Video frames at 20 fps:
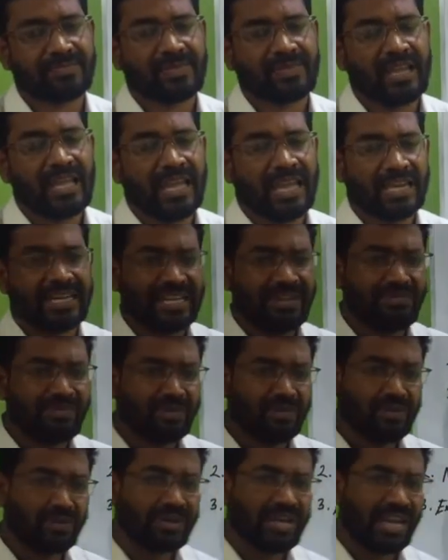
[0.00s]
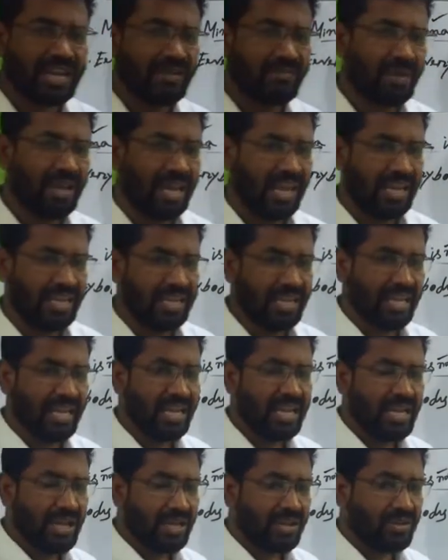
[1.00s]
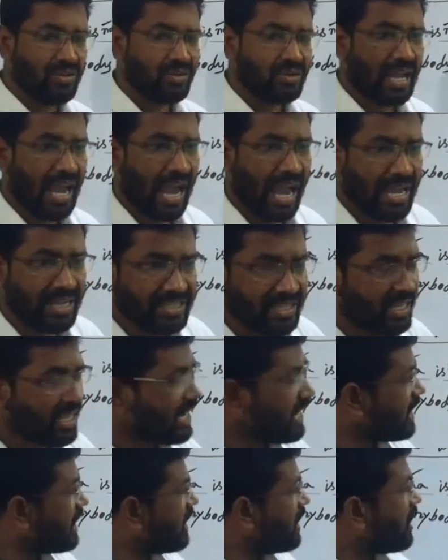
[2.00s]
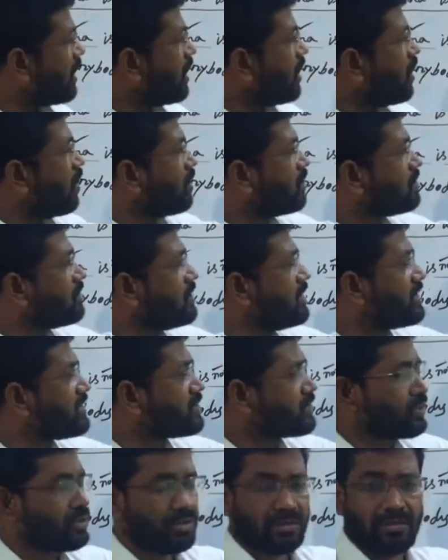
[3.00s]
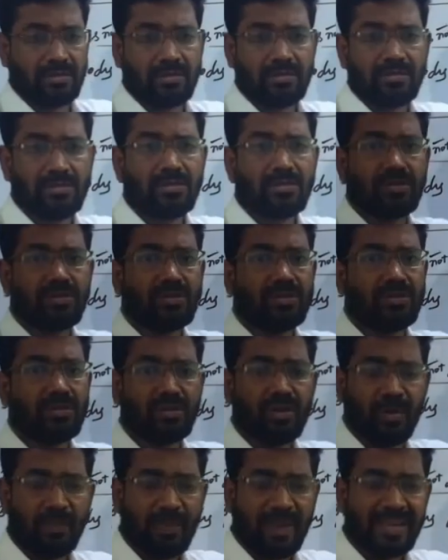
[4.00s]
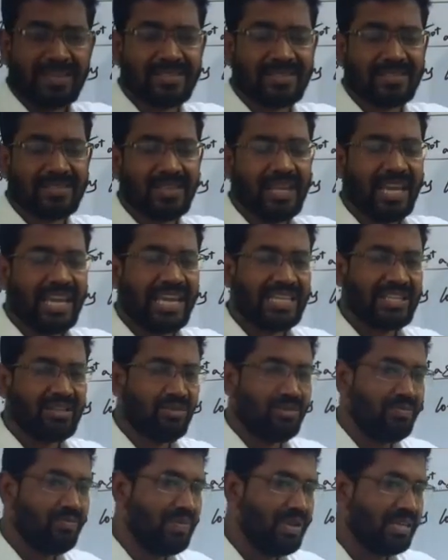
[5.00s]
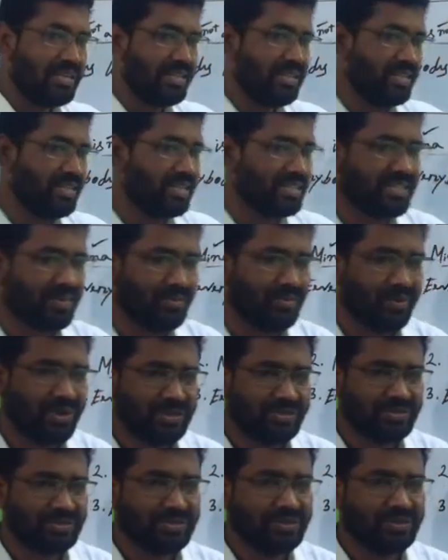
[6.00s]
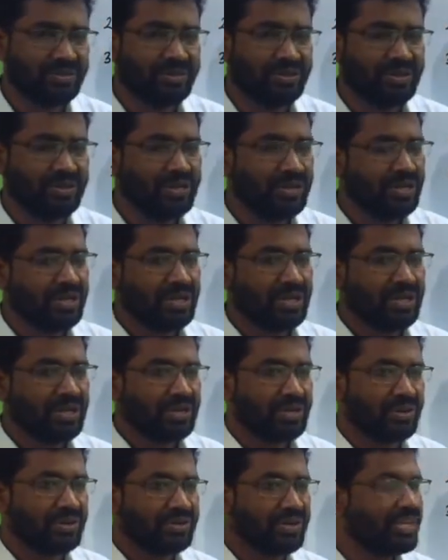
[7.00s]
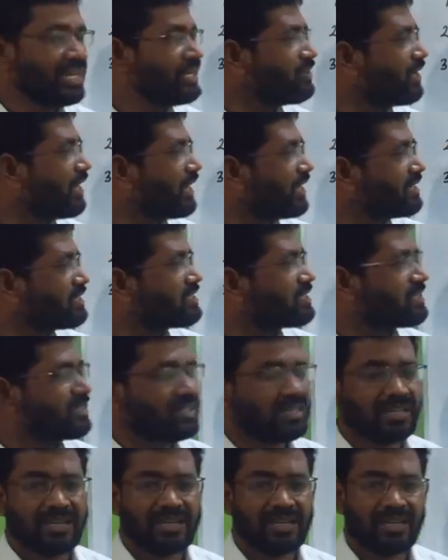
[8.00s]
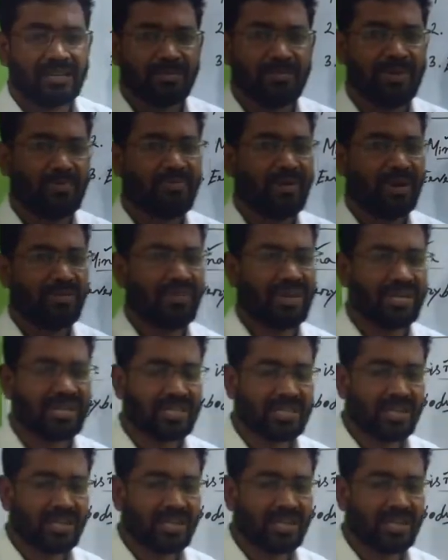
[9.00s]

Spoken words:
And if you don't have any good idea on these two topics, it will be a disaster for you to continue and be perfect